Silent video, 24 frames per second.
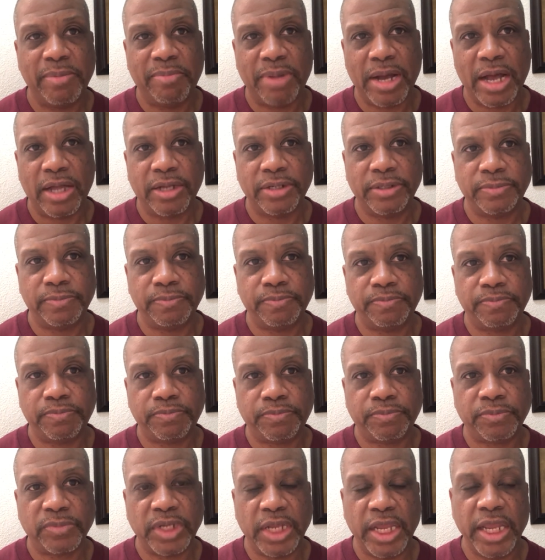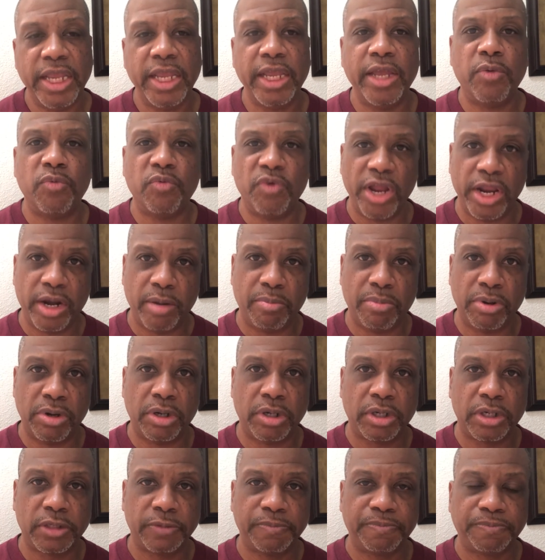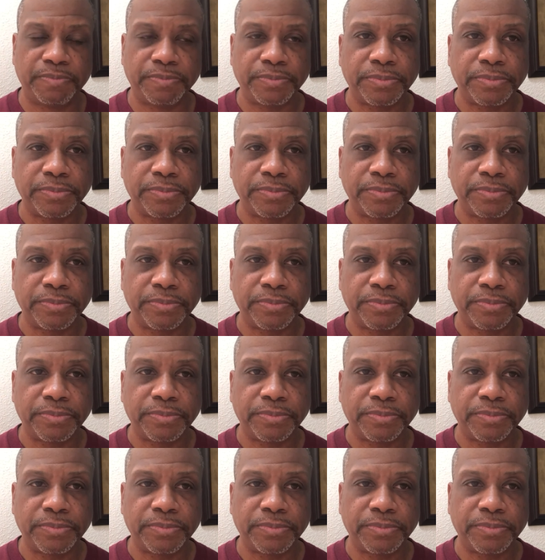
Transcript: about he had read a book